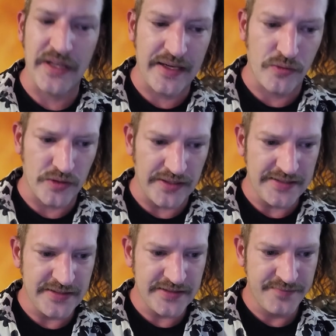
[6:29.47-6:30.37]

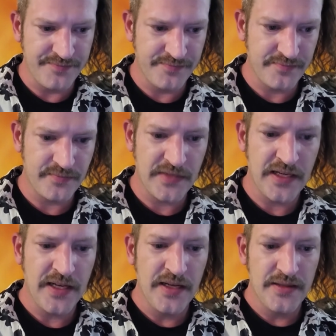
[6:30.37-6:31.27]
literalists,
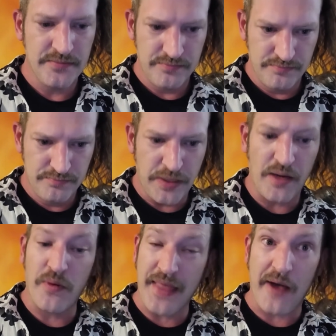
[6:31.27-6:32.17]

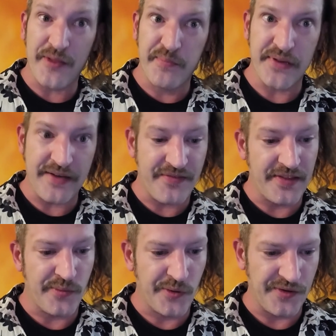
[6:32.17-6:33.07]
but without the belief that
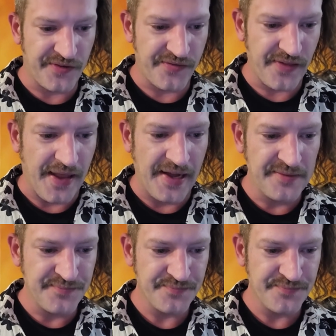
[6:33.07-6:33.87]
the world is flat,